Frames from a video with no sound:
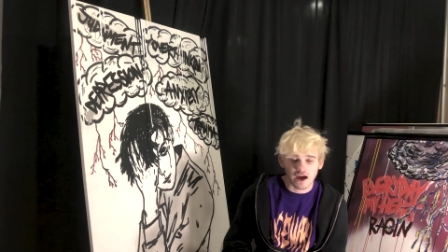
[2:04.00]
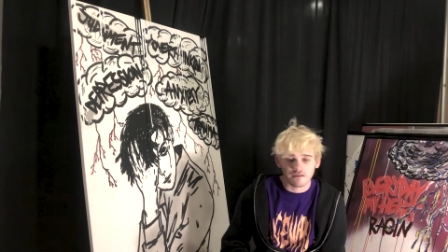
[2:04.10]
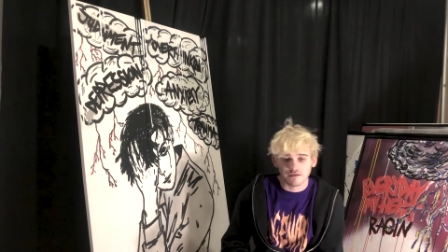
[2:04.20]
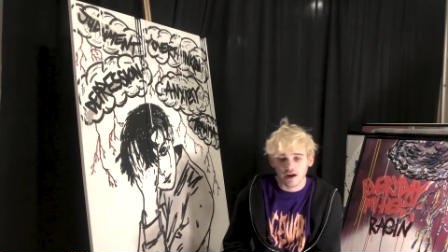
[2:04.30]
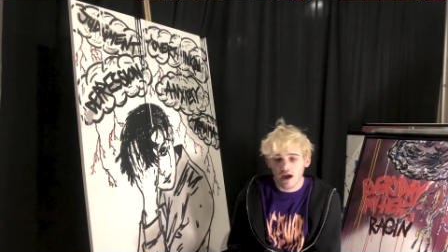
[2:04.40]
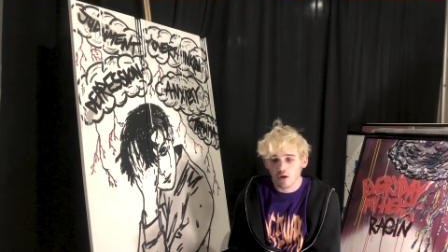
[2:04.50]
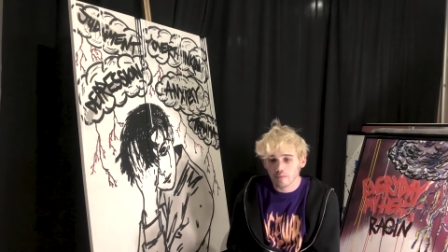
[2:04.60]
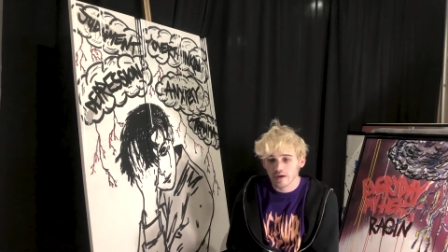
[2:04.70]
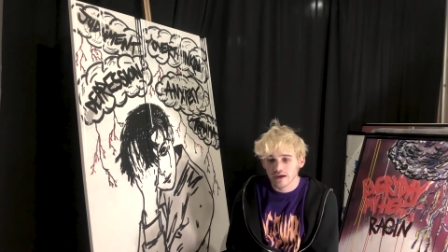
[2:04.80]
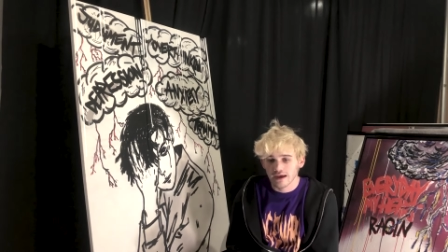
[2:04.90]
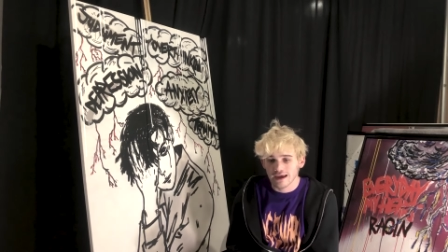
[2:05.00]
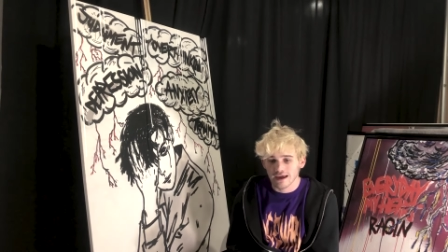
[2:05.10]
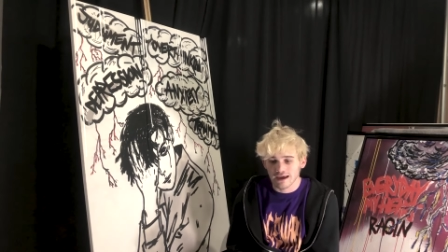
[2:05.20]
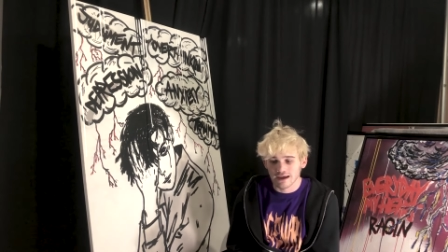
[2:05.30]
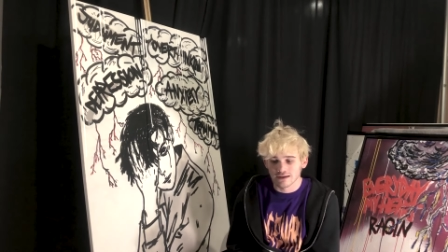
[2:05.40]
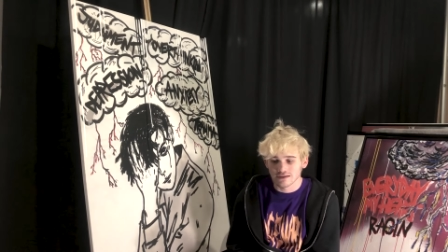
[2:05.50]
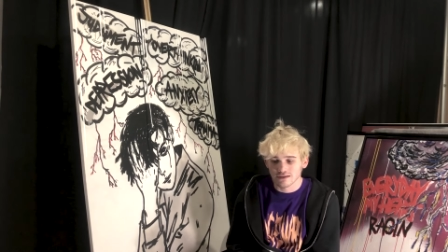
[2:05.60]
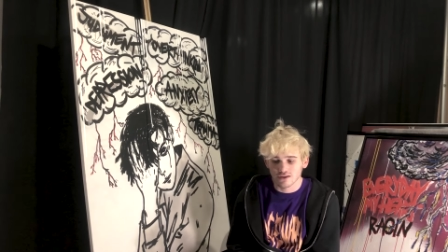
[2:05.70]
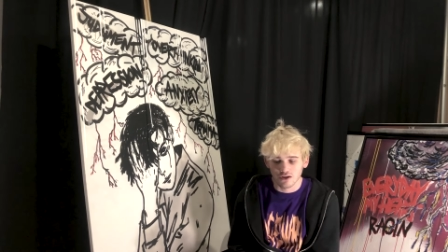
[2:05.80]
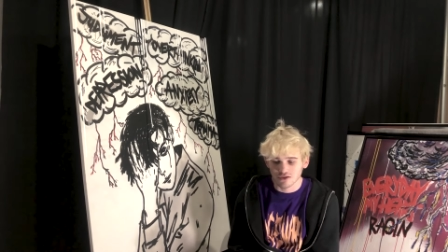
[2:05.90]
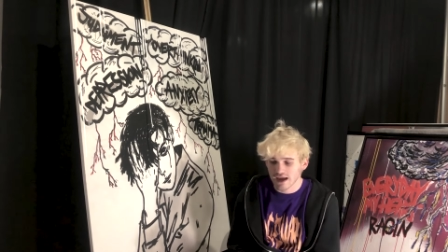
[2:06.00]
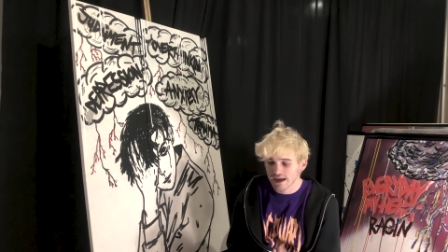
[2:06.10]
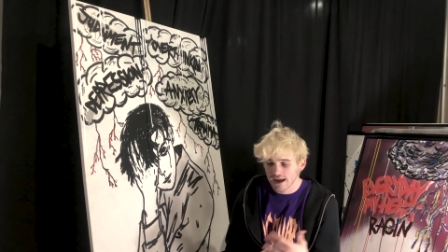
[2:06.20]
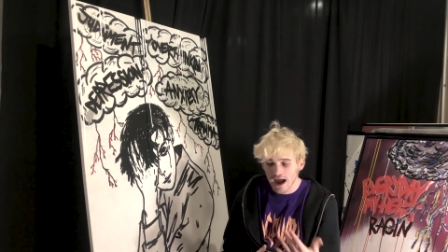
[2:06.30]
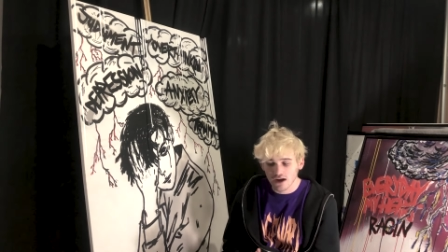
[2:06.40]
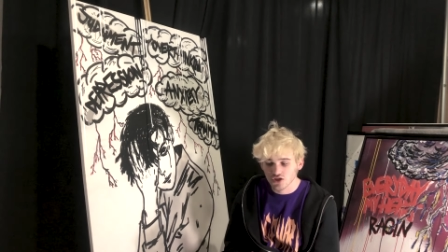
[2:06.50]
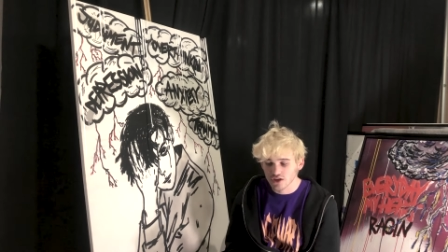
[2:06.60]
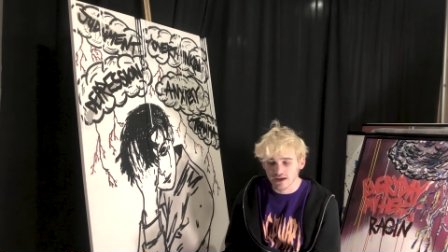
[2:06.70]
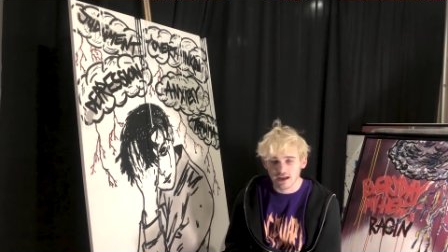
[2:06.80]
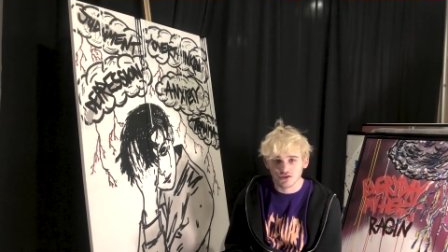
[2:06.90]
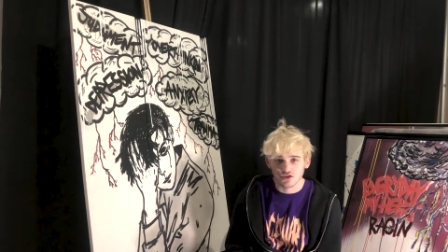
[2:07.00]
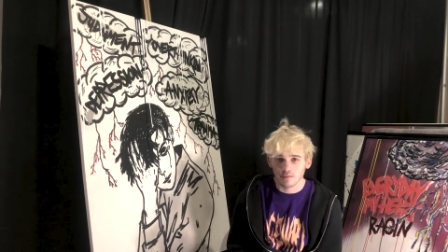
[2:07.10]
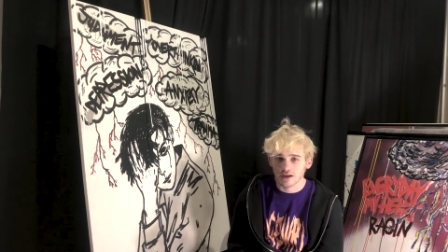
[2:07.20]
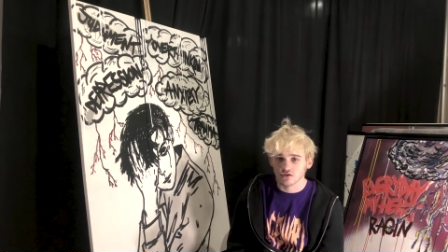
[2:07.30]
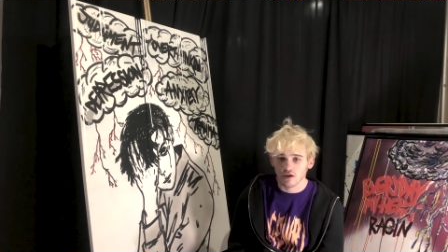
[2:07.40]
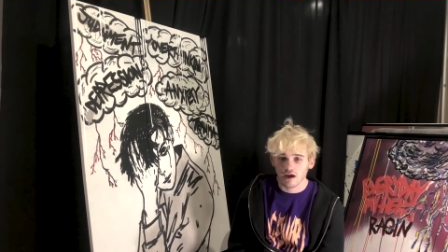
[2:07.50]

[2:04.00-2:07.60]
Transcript: out for help and you know taking action against your mental